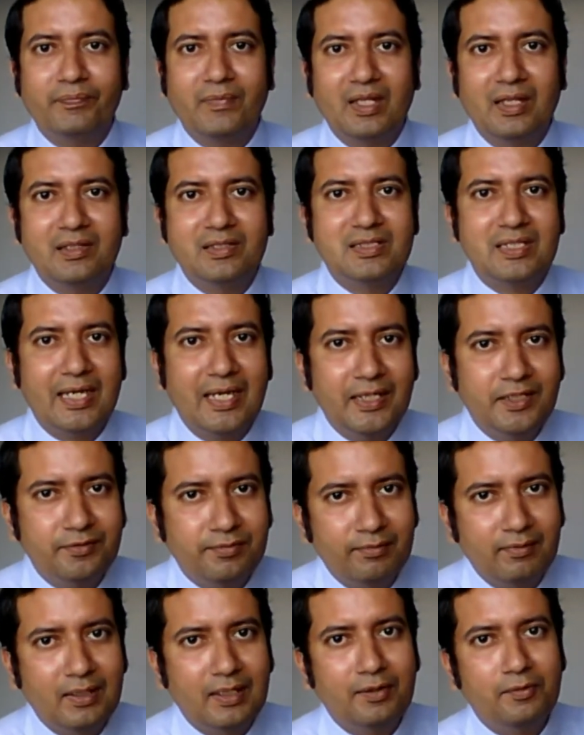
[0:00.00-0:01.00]
is
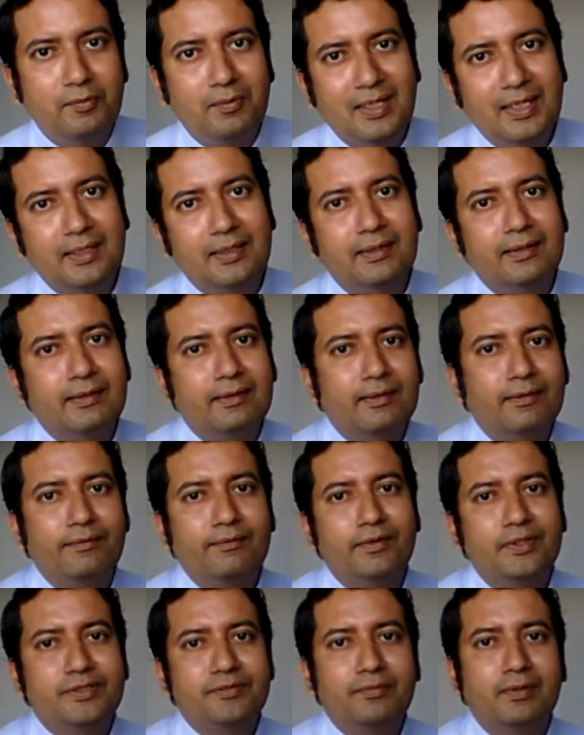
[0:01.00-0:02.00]
actually one
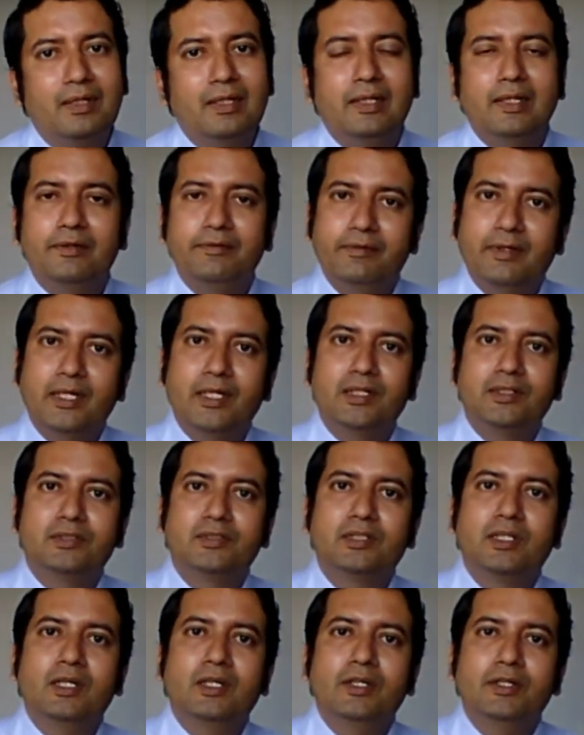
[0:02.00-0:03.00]
which will leverage
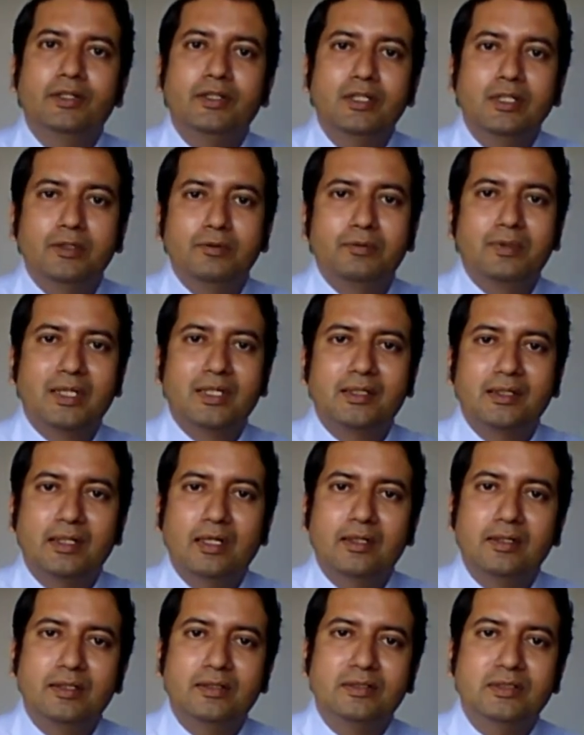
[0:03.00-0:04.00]
new
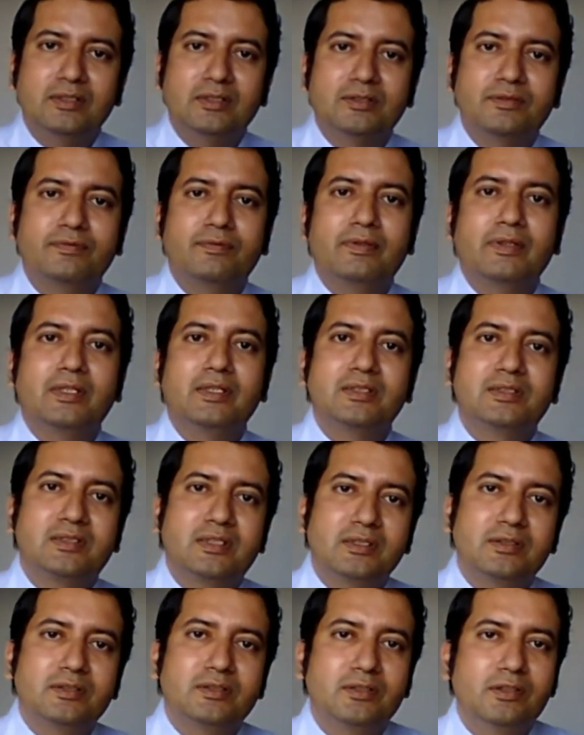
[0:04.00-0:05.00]
technologies, for
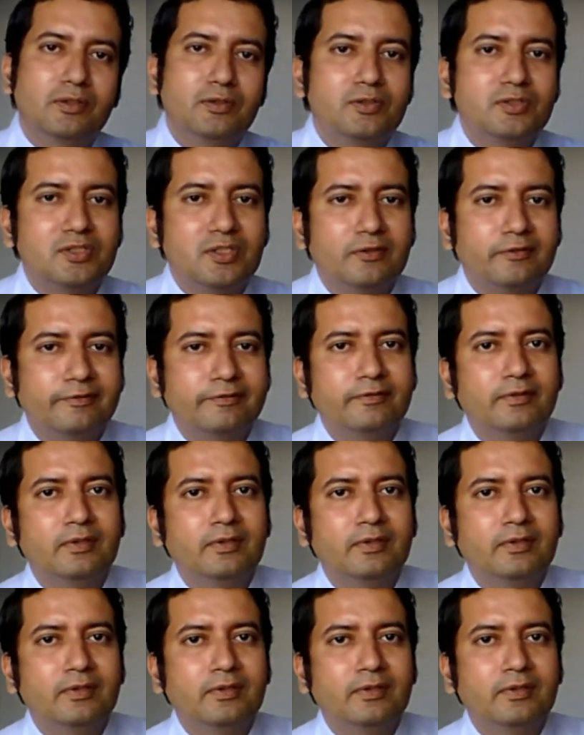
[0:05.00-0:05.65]
instance those of